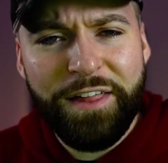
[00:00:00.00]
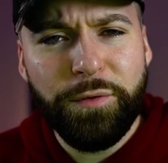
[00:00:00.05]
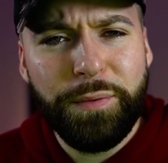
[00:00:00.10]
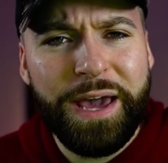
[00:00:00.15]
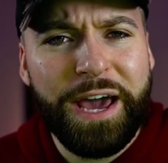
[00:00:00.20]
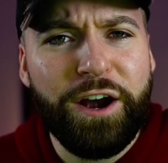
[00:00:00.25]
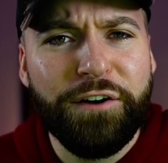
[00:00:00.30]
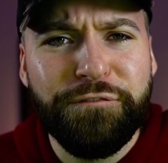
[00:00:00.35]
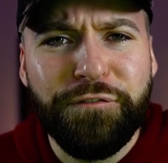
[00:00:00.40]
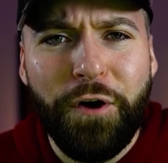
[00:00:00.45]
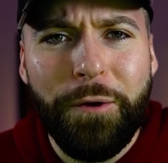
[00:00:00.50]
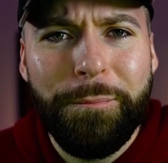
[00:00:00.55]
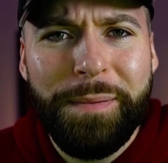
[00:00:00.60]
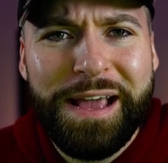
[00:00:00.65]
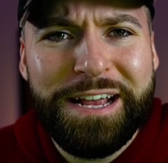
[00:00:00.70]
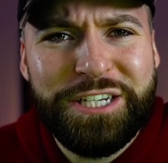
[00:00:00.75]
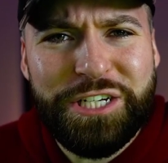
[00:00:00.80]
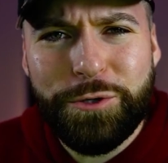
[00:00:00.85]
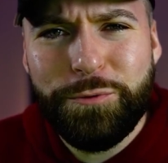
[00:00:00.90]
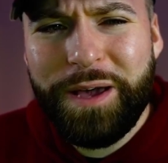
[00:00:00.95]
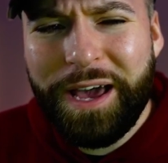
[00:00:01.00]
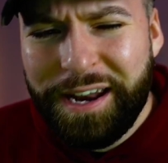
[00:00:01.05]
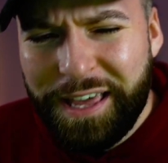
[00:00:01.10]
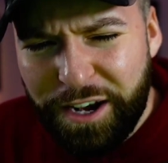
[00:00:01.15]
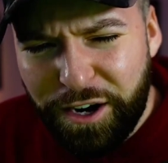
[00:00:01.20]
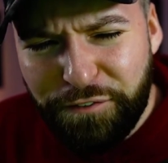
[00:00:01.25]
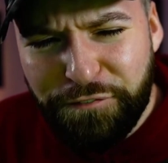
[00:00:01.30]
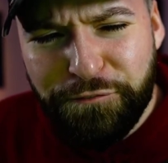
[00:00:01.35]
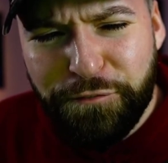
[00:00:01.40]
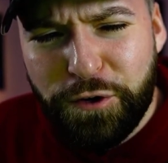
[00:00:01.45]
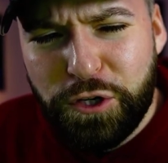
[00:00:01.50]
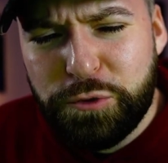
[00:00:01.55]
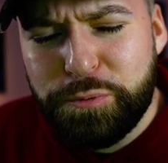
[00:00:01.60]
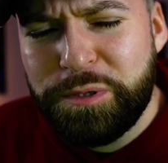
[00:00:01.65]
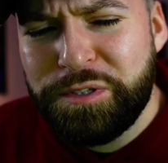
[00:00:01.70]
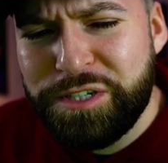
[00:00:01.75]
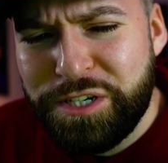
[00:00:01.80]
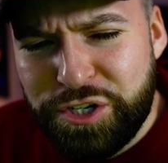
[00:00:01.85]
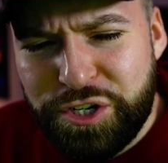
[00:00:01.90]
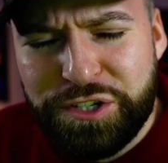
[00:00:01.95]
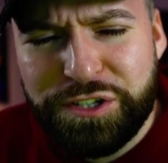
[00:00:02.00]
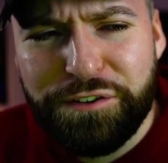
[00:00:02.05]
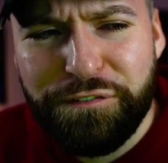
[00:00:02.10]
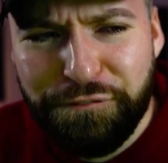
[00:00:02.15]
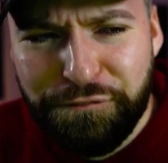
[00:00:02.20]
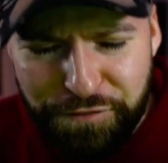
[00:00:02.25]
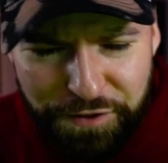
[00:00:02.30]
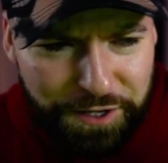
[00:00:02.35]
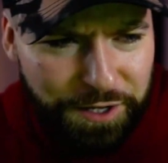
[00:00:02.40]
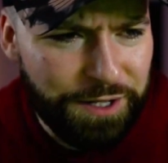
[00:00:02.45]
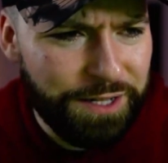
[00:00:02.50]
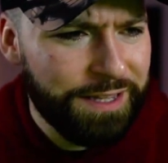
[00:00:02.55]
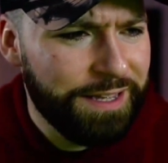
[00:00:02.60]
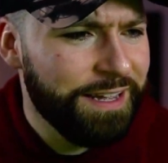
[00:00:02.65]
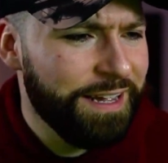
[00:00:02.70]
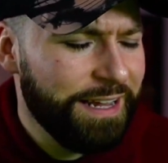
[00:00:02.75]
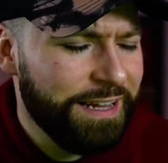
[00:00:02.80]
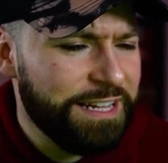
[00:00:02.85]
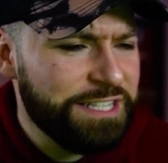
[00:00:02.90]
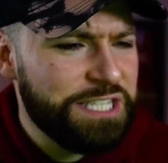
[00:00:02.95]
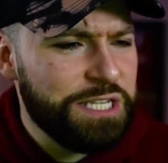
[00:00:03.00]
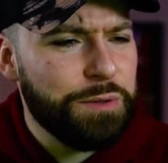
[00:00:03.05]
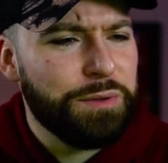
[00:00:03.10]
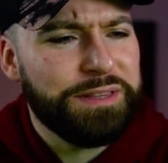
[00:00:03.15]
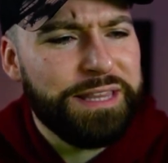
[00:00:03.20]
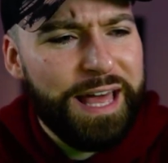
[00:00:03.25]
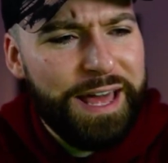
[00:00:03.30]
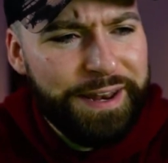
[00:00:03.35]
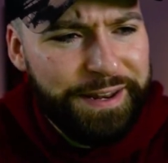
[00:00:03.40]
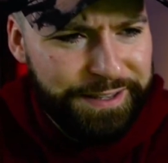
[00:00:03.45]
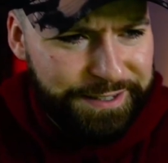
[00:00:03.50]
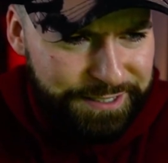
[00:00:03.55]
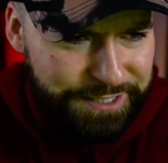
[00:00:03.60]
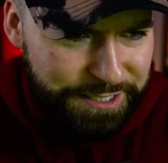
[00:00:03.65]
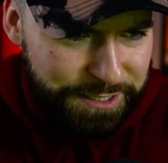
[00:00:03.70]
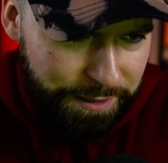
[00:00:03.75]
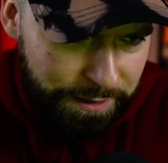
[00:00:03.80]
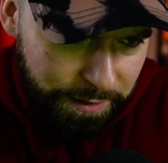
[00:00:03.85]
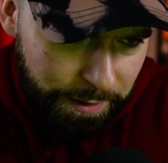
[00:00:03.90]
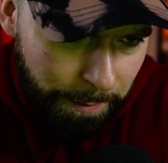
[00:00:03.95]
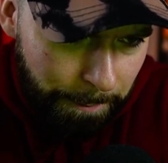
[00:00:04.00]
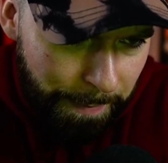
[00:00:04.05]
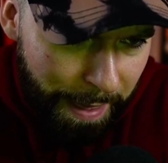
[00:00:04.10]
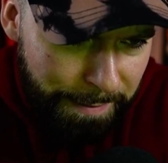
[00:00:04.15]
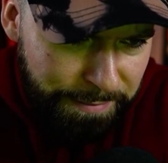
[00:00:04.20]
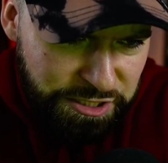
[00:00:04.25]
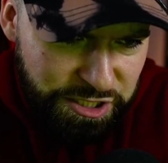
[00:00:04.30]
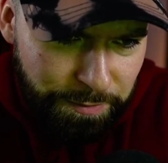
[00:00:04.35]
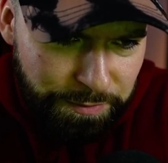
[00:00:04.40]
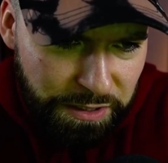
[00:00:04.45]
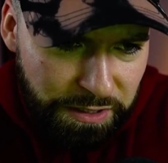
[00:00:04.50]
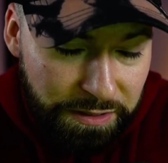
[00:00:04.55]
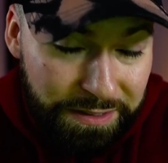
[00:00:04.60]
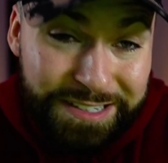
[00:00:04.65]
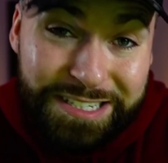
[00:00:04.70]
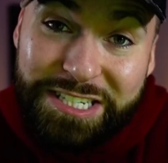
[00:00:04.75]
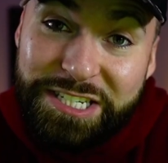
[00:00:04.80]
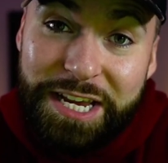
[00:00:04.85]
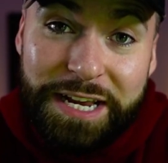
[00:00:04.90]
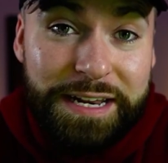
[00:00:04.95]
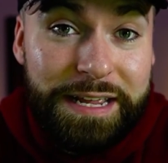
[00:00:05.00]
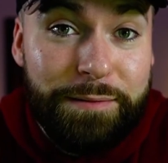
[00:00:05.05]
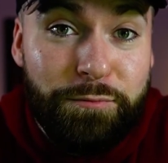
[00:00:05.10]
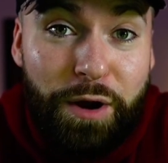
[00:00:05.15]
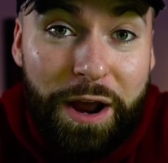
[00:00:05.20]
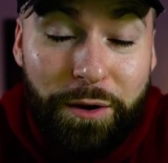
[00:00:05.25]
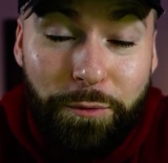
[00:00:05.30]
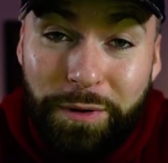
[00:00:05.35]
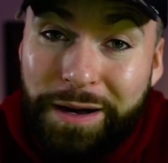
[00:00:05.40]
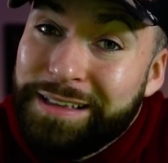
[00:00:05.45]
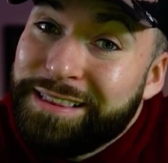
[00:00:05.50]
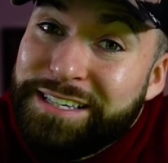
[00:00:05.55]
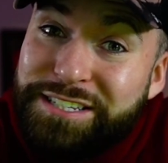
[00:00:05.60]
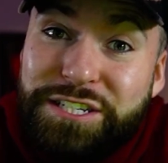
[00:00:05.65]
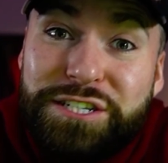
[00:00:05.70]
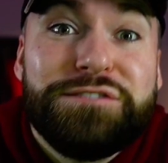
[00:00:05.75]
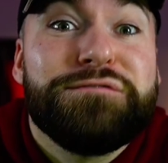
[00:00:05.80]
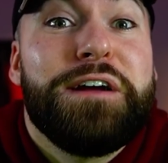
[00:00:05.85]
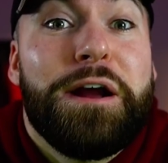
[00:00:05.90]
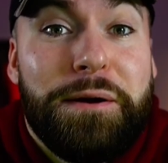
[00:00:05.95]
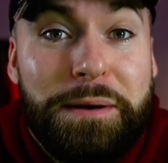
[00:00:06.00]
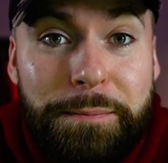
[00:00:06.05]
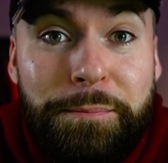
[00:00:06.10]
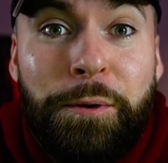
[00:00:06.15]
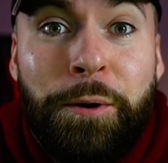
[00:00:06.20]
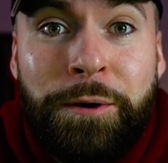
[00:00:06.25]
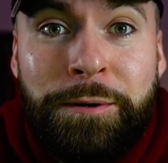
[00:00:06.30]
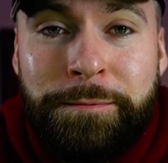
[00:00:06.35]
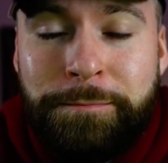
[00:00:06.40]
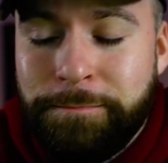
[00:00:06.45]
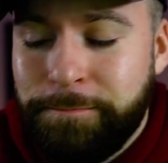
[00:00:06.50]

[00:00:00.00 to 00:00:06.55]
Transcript: that we got our formation, we gotta get our first position to fill. Let's see what that is. Maybe something CDM right away. This is very important.